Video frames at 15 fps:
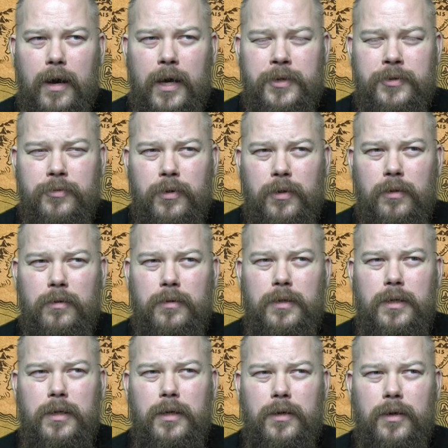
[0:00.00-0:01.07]
Anduril
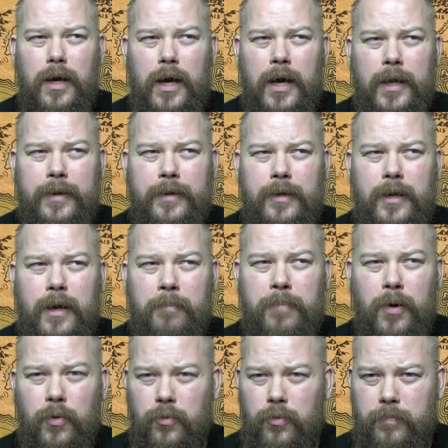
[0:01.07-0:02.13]
and a
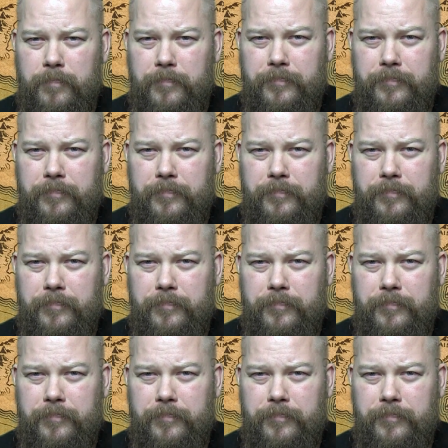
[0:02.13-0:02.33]
bow.